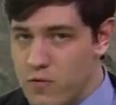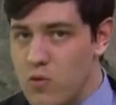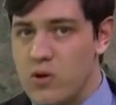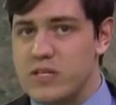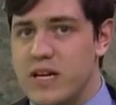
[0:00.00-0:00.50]
For
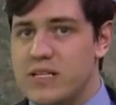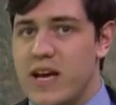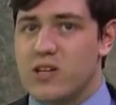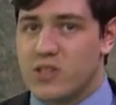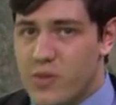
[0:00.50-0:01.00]
more
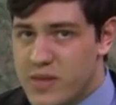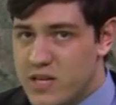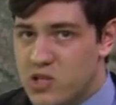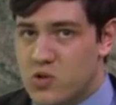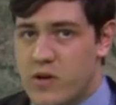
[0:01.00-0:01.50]
details on
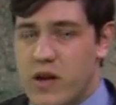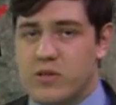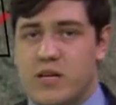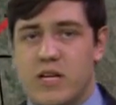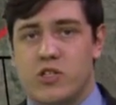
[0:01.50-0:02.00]
these
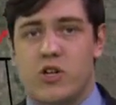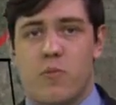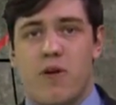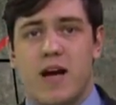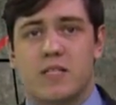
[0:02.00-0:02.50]
tornadoes in eastern
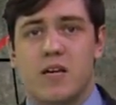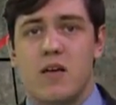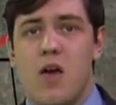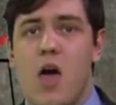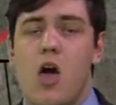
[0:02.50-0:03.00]

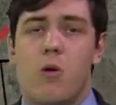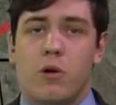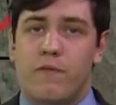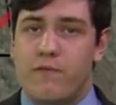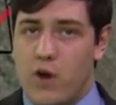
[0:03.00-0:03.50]
Nebraska
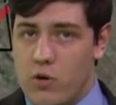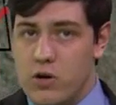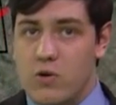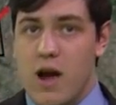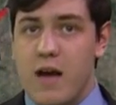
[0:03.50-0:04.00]
with
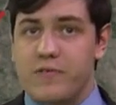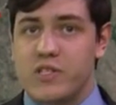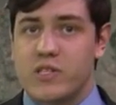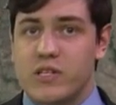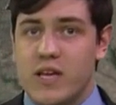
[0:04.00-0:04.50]

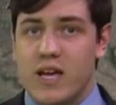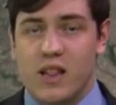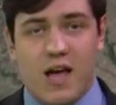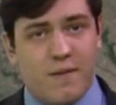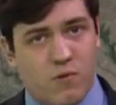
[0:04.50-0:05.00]
photographs and a
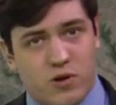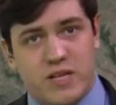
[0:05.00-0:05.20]
lot